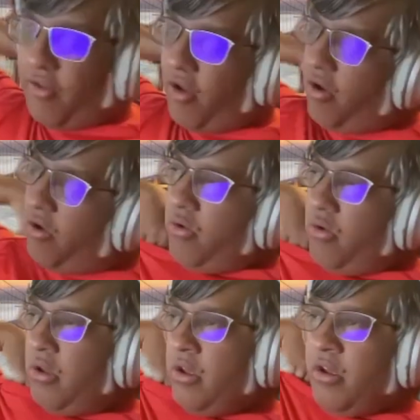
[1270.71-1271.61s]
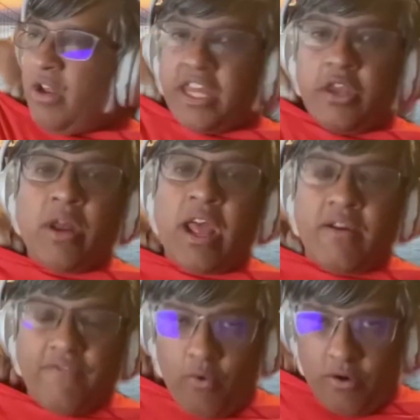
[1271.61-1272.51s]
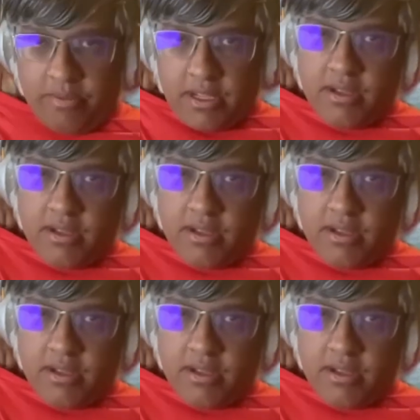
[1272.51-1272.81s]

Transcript: So like cuneiform.